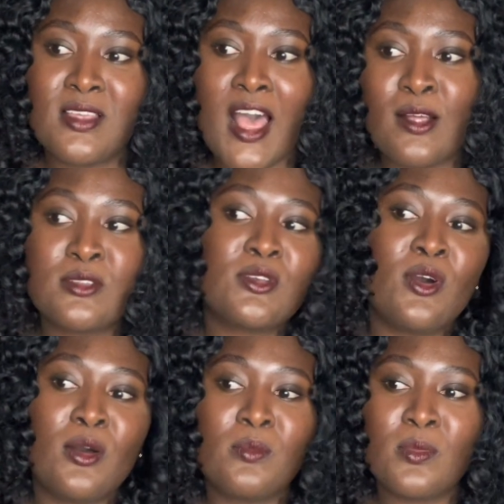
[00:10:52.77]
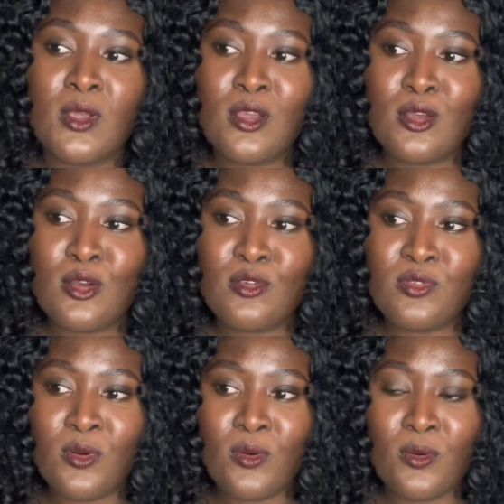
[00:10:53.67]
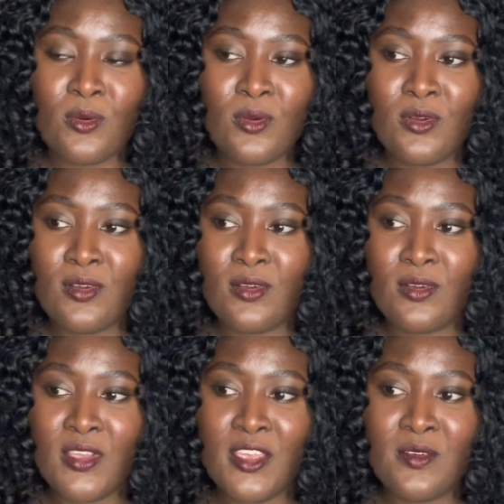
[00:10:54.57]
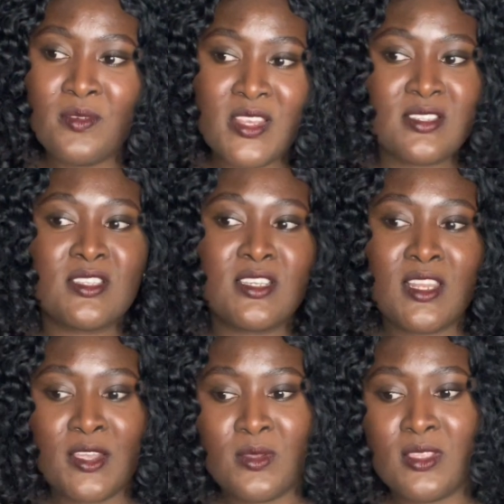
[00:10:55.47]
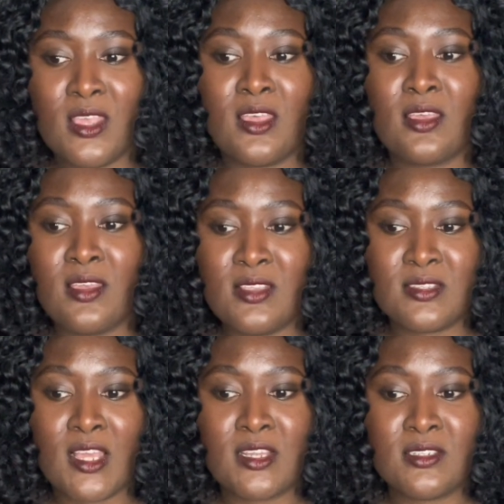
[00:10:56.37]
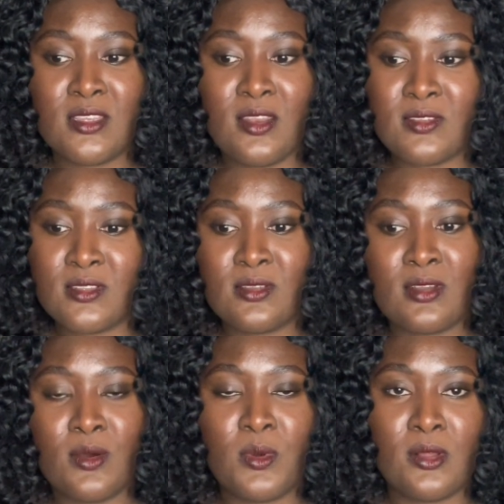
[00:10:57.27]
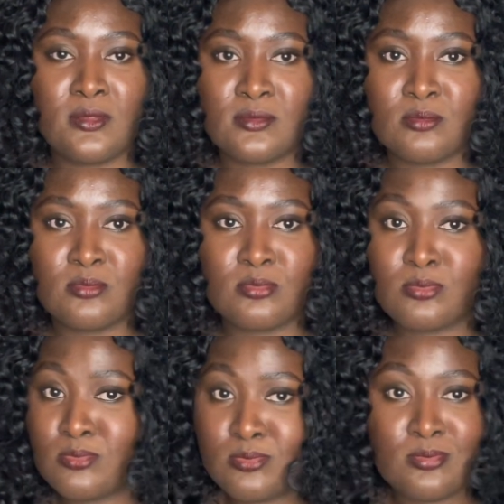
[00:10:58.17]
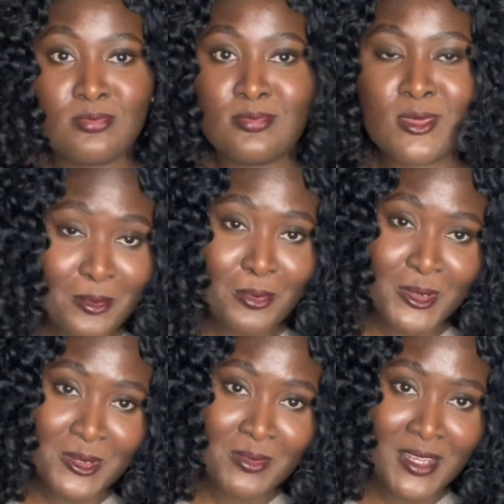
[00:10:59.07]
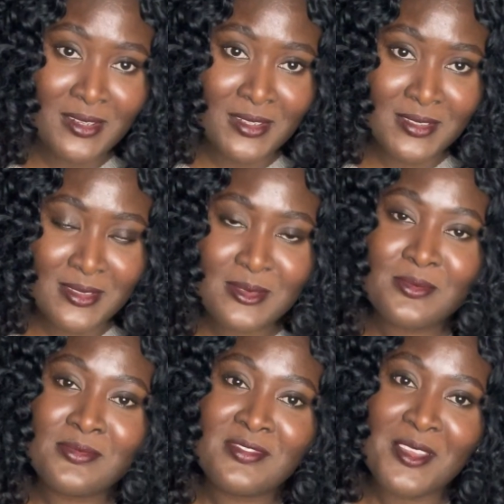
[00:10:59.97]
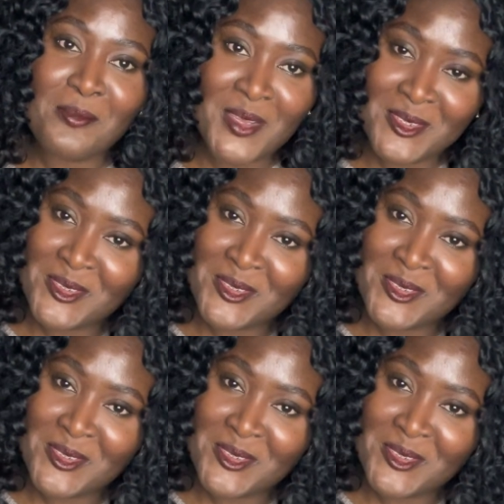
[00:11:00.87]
outcome for a risk that you take is that it doesn't turn out well. Bottom line is, bet